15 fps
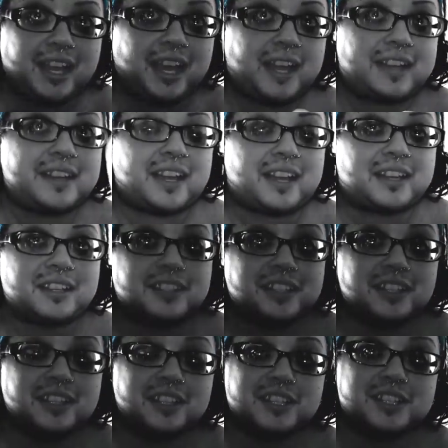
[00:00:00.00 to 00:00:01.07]
and uh,
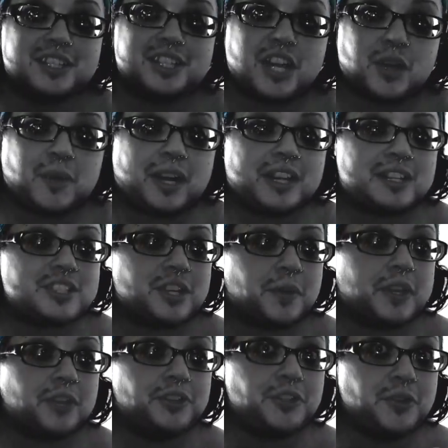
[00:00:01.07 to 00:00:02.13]
so, uh, so
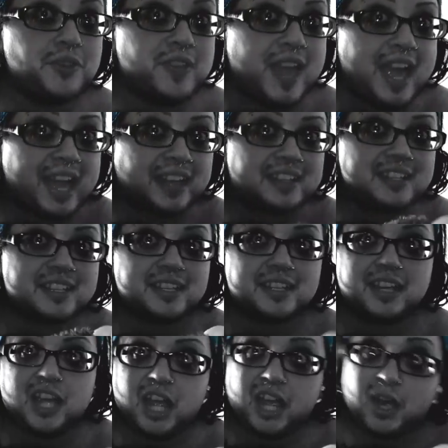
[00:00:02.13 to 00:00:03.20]
he'll do that
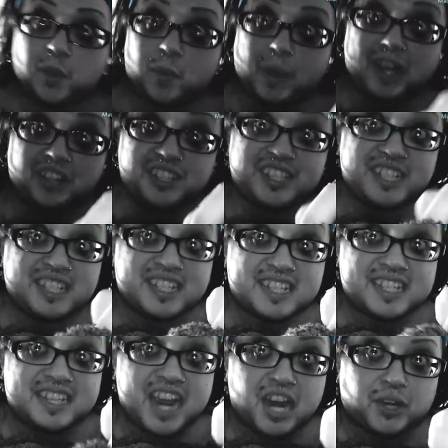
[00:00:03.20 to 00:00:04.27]
while
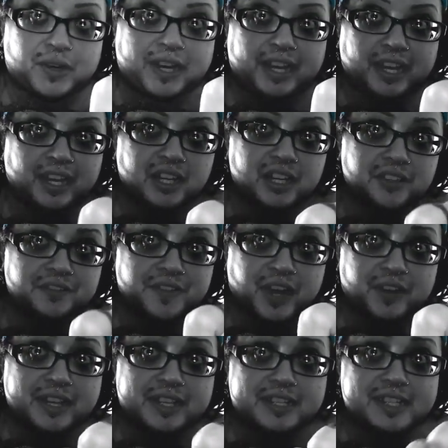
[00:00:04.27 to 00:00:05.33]
staring
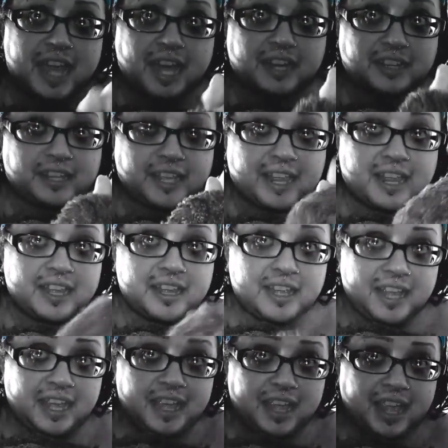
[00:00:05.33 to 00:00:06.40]
very intently
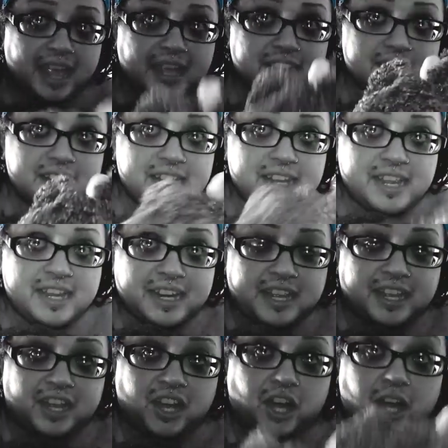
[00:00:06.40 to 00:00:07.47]
and
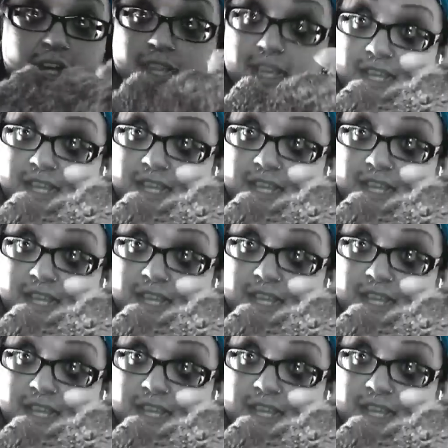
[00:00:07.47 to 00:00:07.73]
kneading on